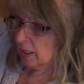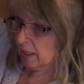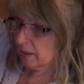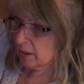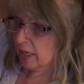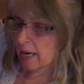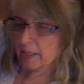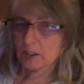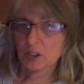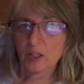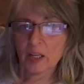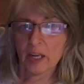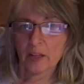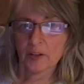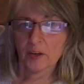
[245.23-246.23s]
attach
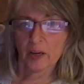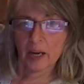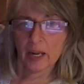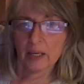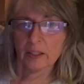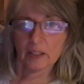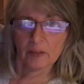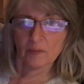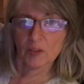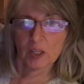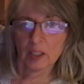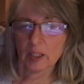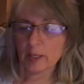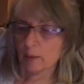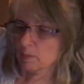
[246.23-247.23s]
the other end of the
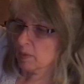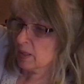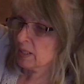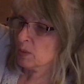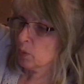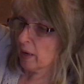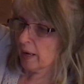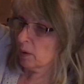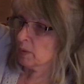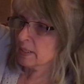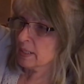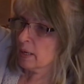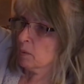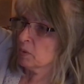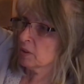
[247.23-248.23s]
clip. This way I was
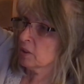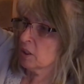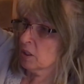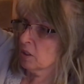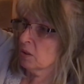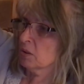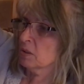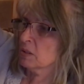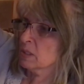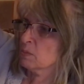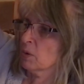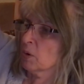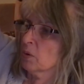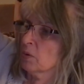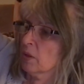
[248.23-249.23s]
able to use
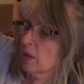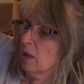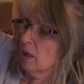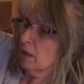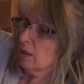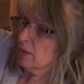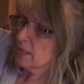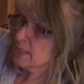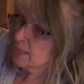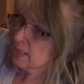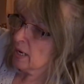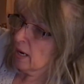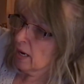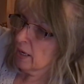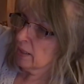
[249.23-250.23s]
both the
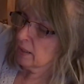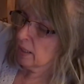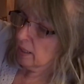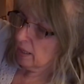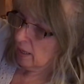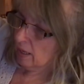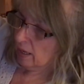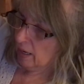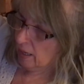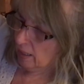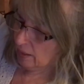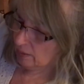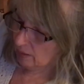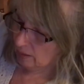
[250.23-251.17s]
stand and